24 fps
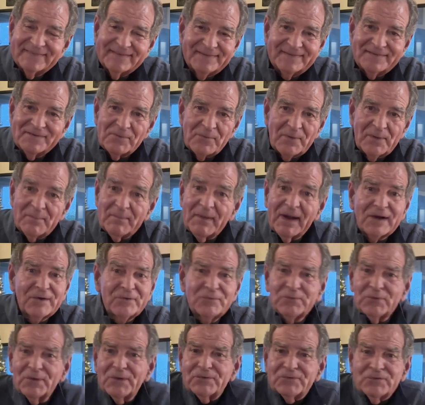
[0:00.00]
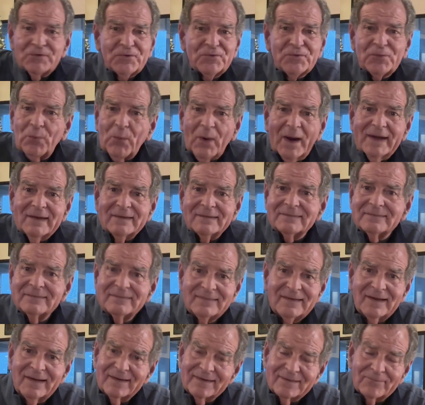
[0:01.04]
we might as well just wait,
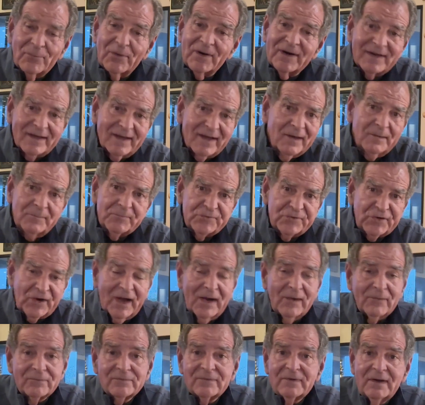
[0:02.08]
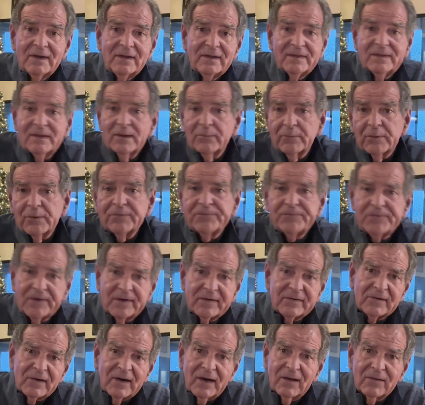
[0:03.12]
and when it comes out, then we'll
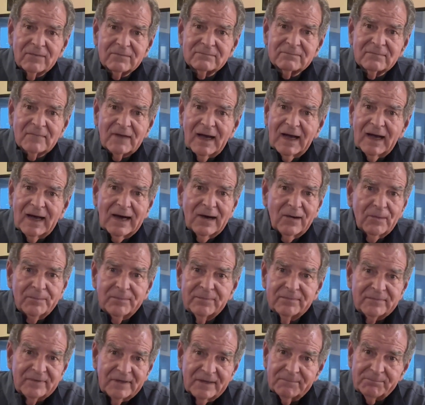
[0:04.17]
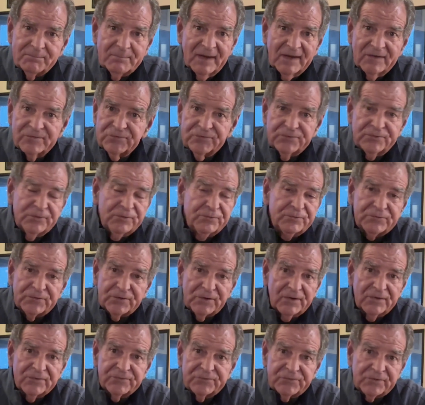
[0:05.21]
figure out how it best suits
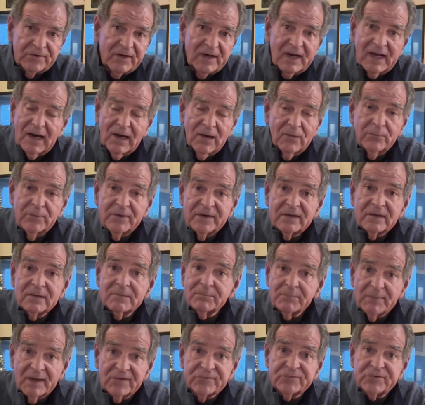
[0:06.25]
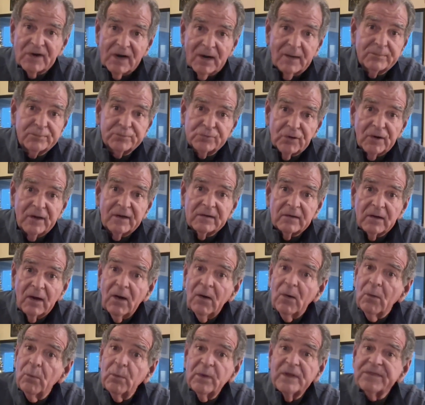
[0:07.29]
us and how we can best operate
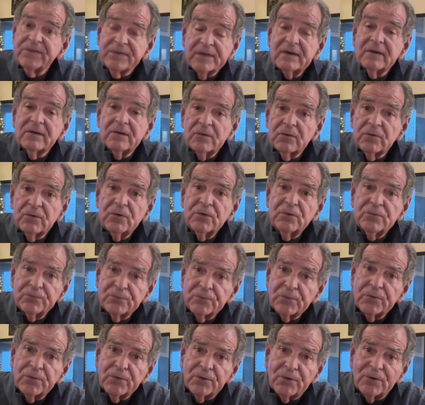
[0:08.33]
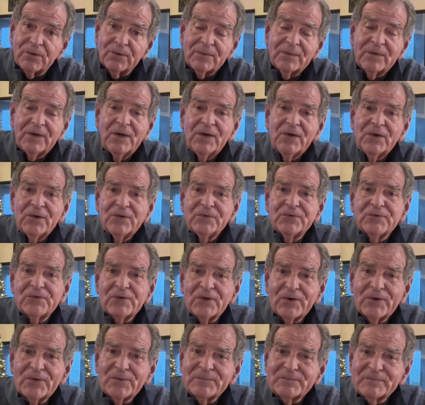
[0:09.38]
within the new rule.
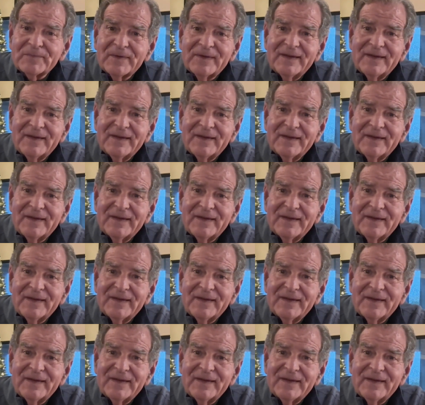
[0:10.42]
So